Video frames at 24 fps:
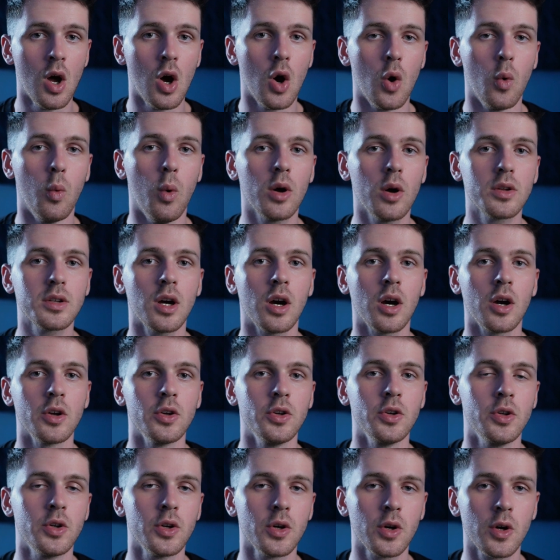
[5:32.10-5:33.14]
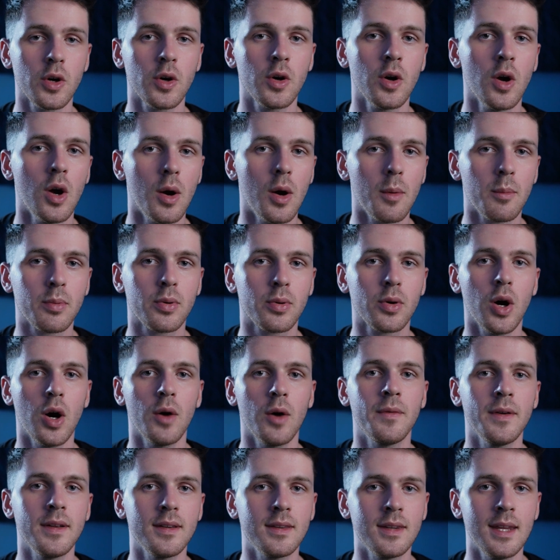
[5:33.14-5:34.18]
what are your profit
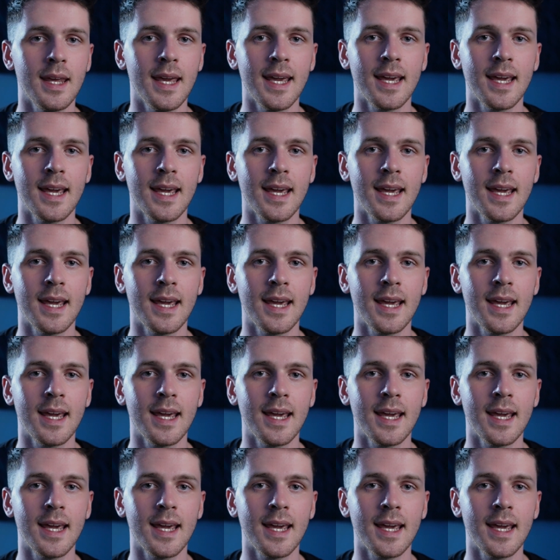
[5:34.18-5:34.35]
taking